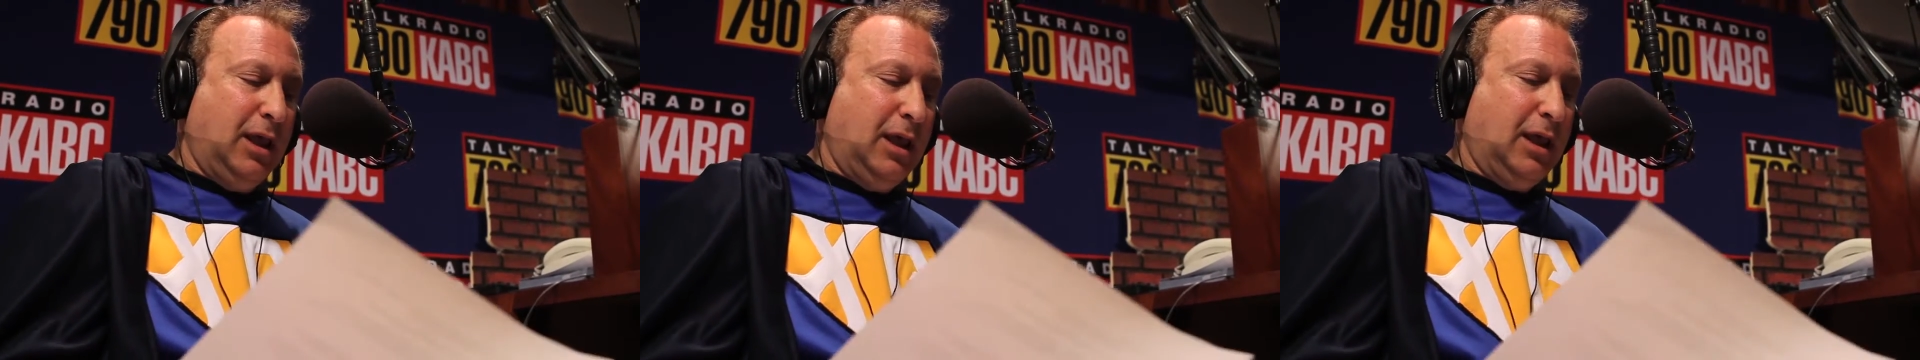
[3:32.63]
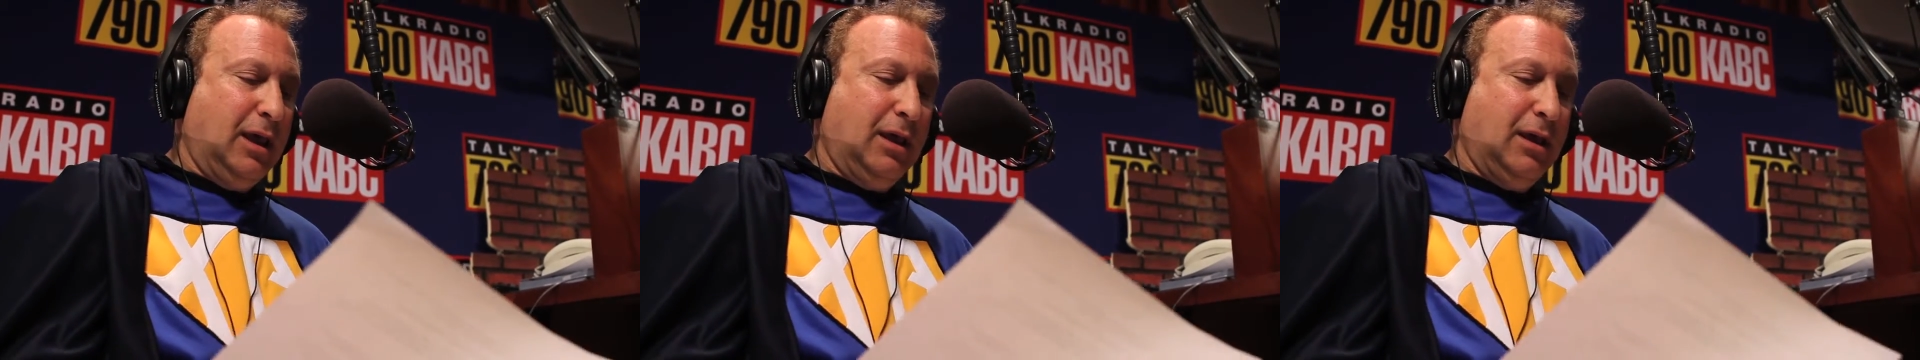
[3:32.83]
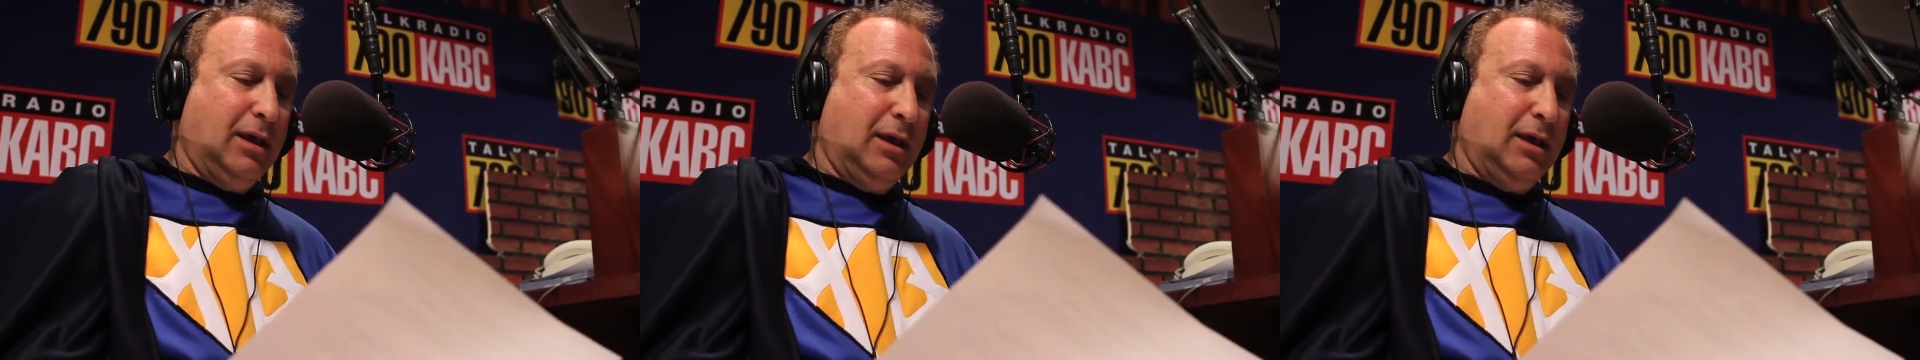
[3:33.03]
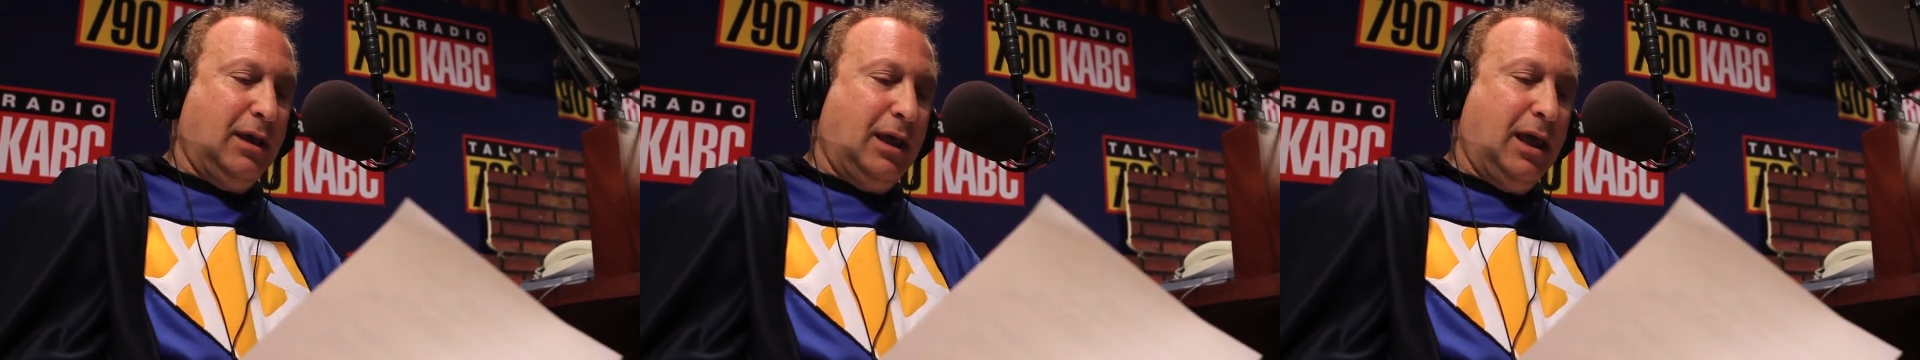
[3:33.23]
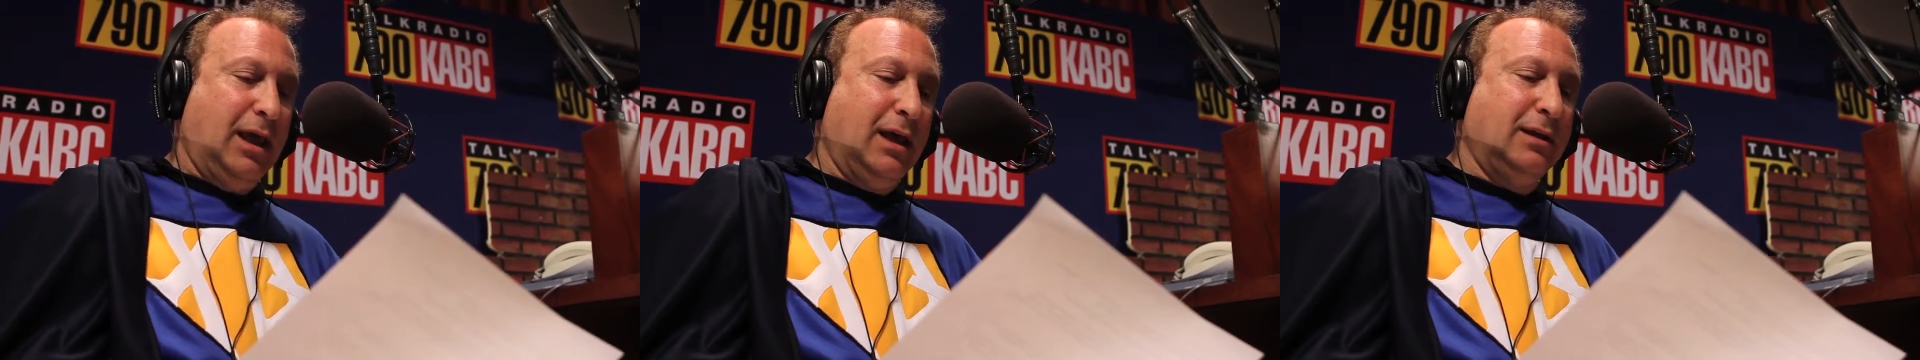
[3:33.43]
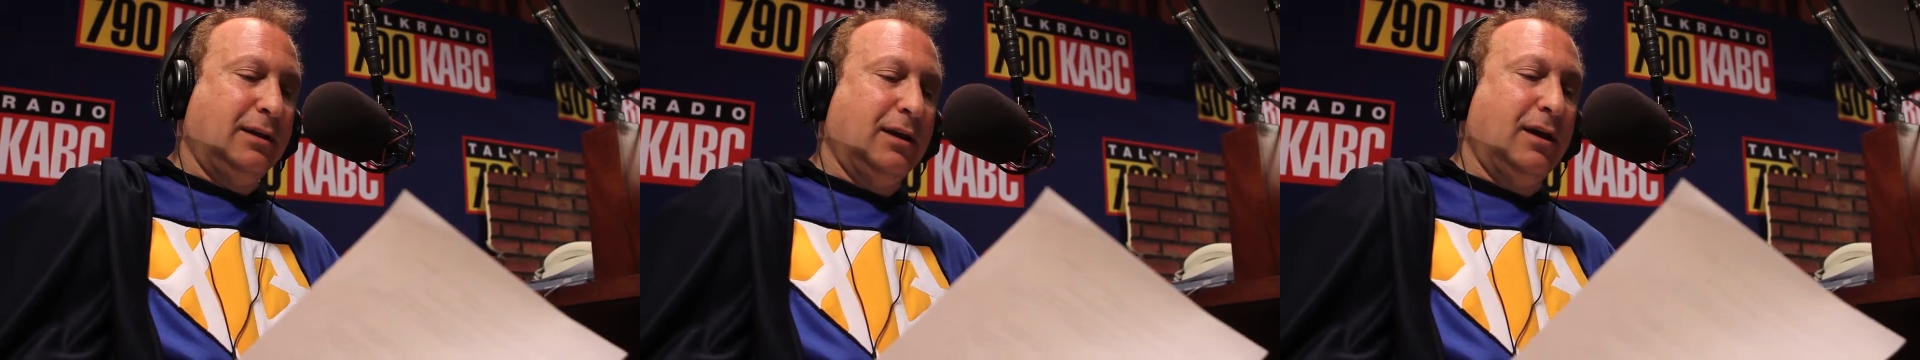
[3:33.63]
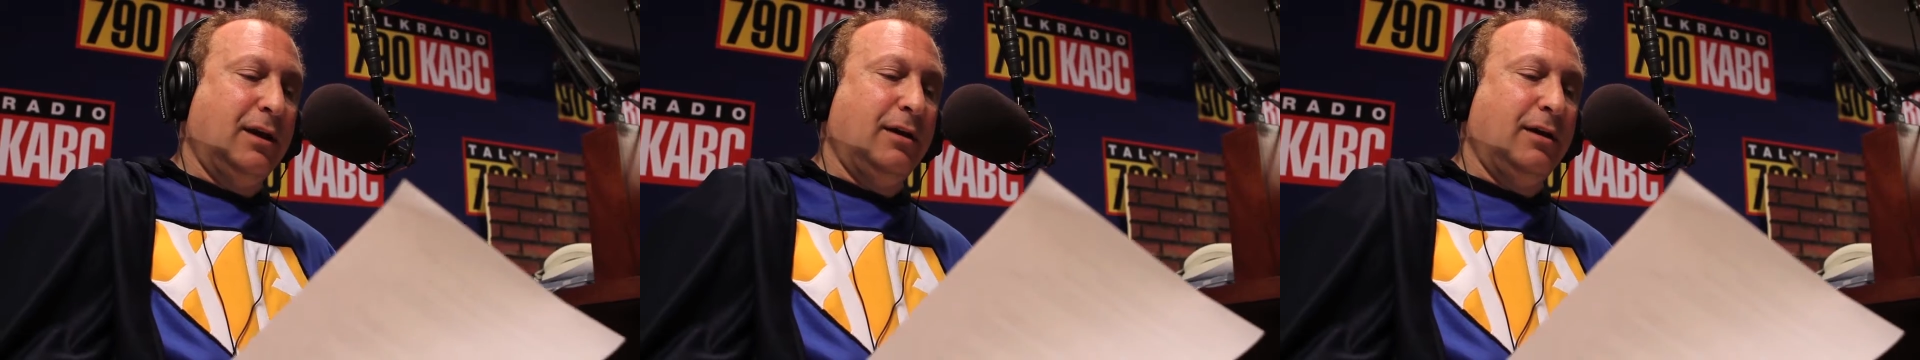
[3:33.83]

and